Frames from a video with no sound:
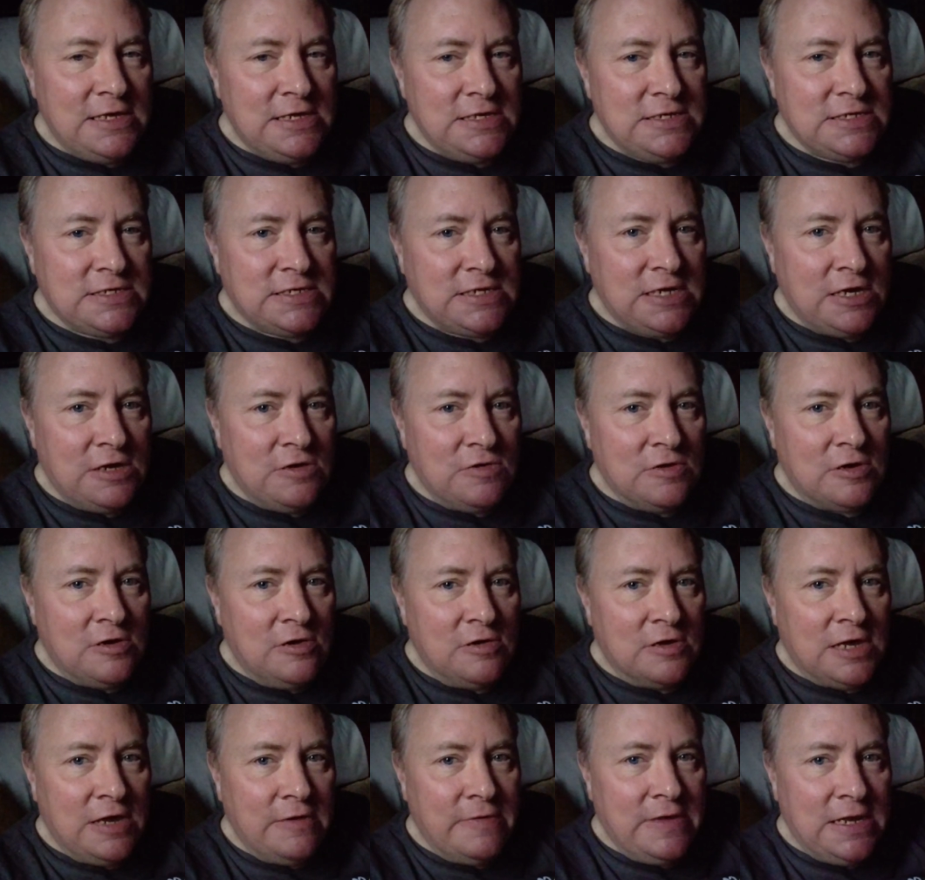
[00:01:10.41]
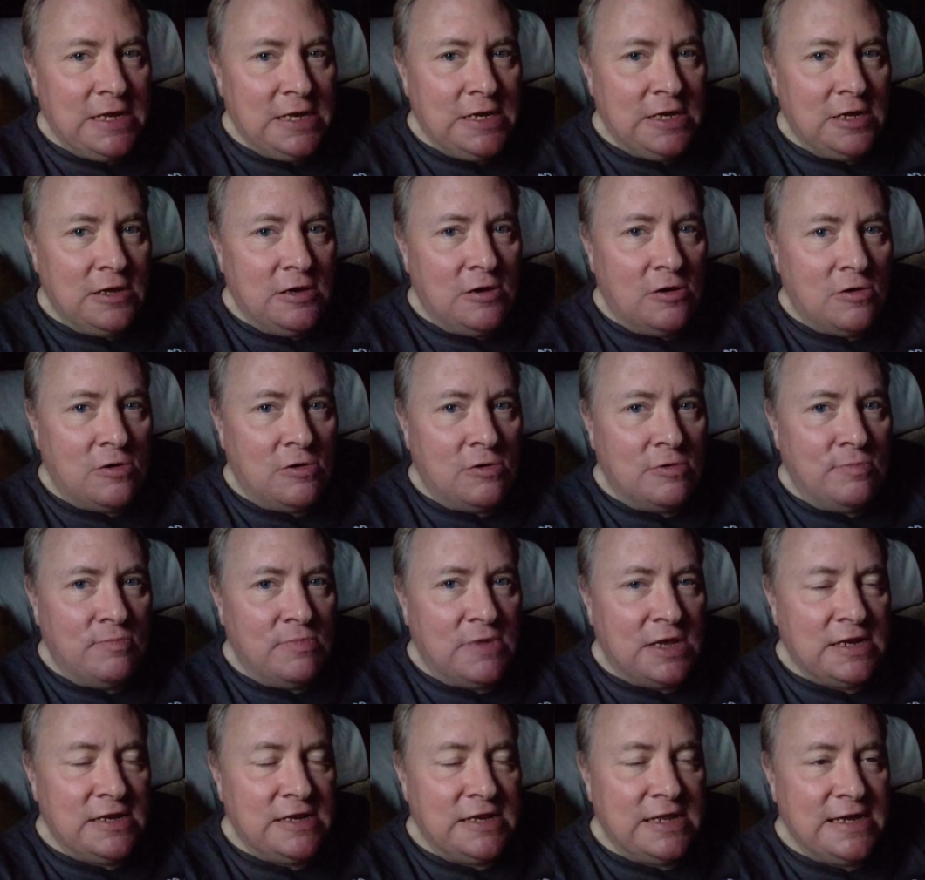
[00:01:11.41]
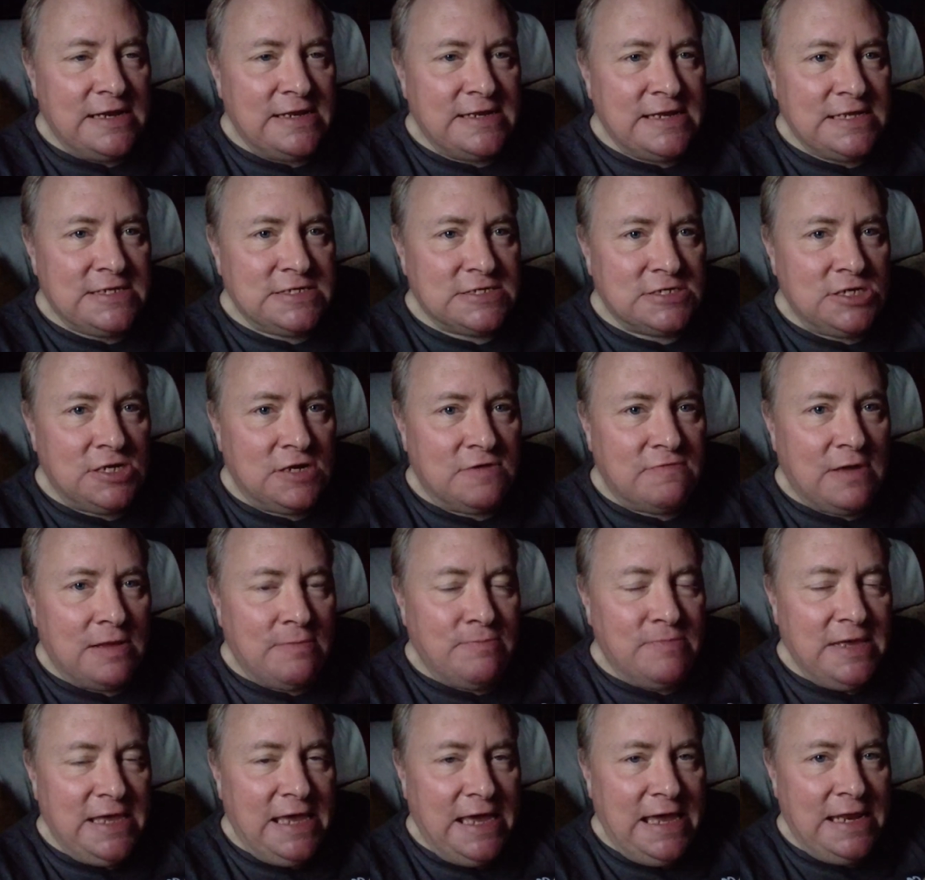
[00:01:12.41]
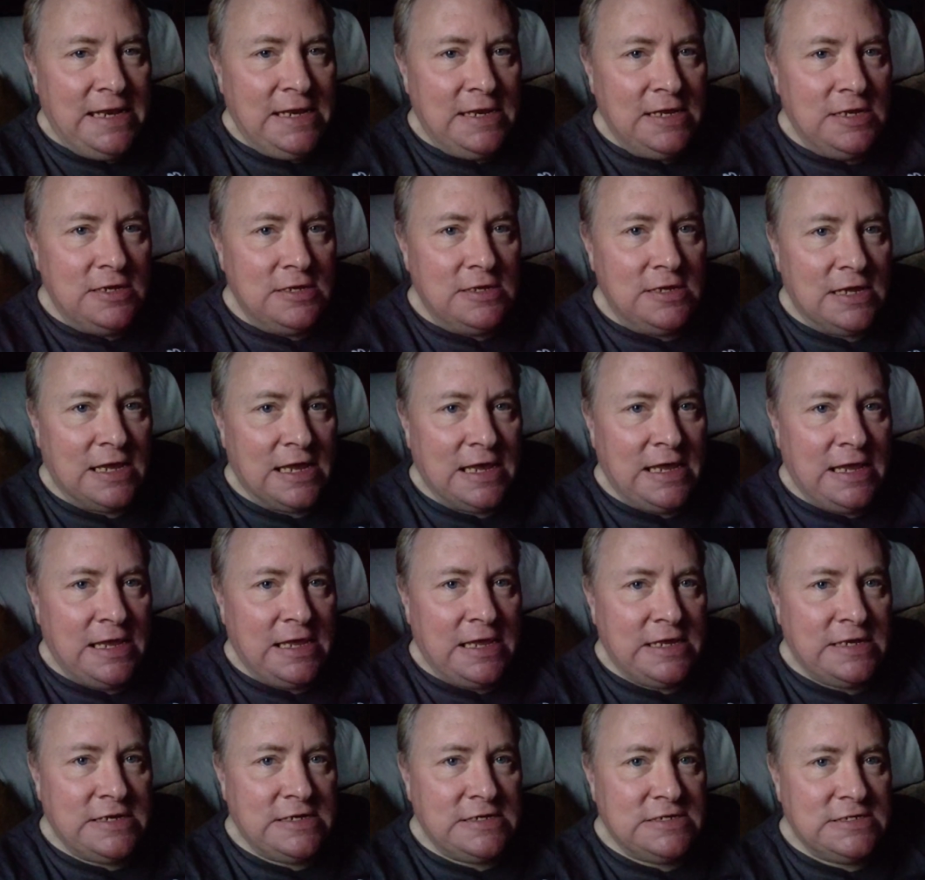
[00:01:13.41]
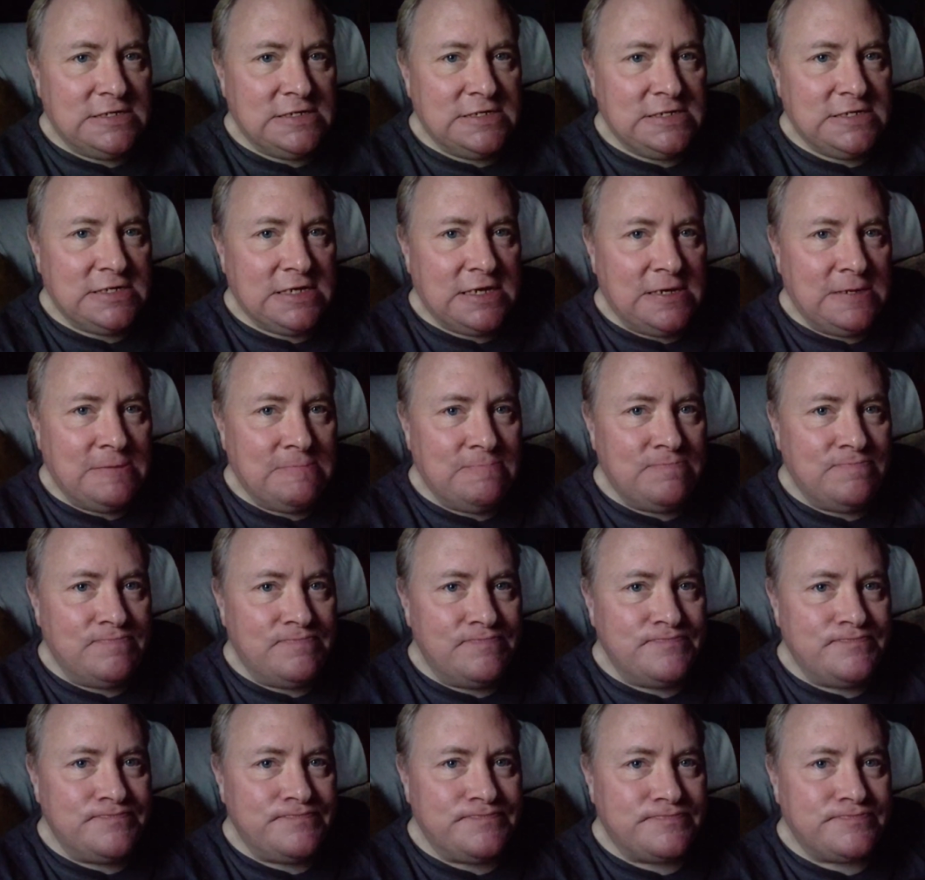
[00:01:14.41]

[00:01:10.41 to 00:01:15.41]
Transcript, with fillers: So I've got to go in on Monday. Dad's going to run me in, and